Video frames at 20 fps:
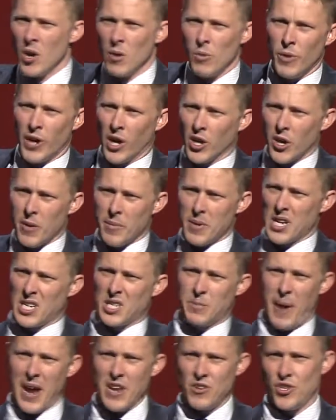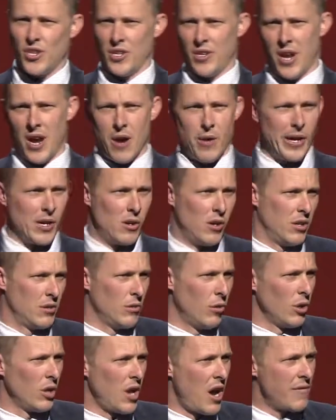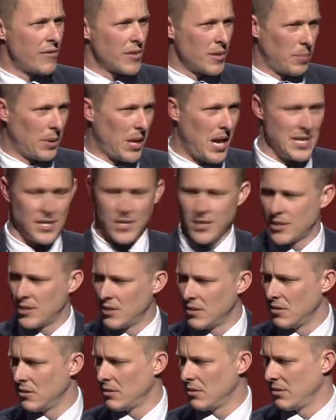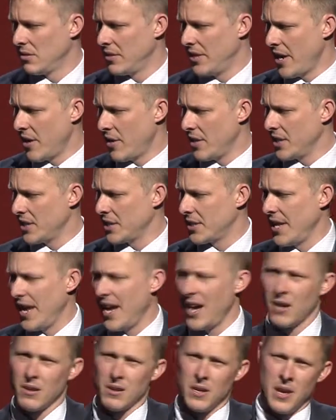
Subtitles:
We've got urban expansion going on all over the place. There it is there.